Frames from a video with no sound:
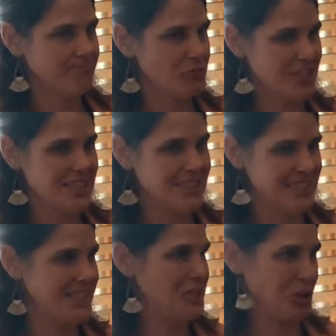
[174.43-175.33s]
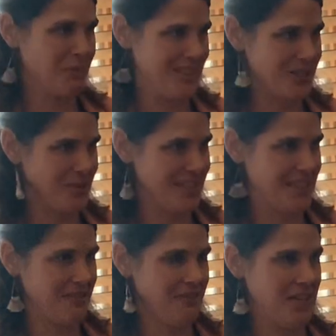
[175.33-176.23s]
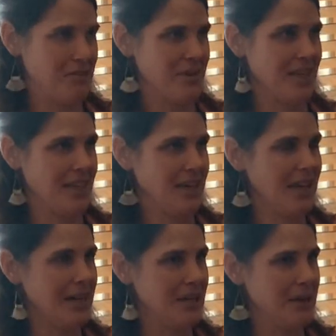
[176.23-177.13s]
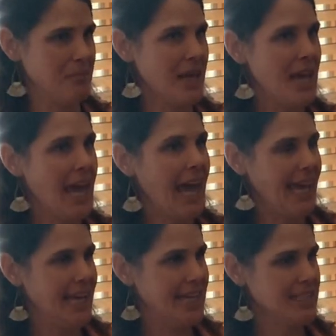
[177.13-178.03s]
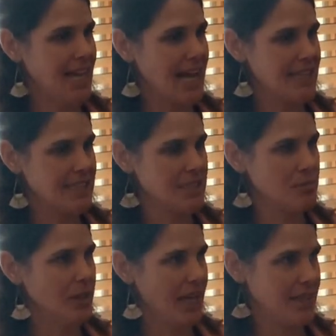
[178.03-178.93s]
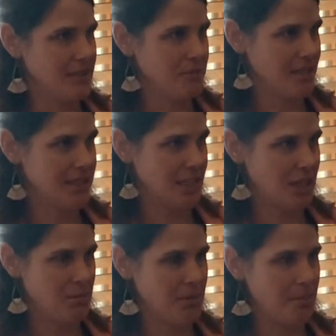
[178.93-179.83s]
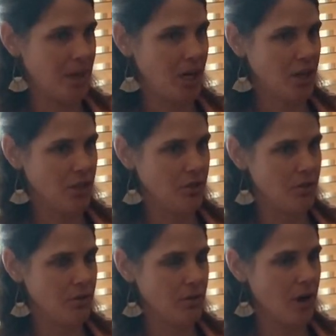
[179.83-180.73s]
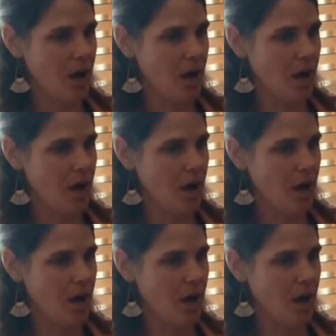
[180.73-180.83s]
just disturbance within the family. And as a military member, you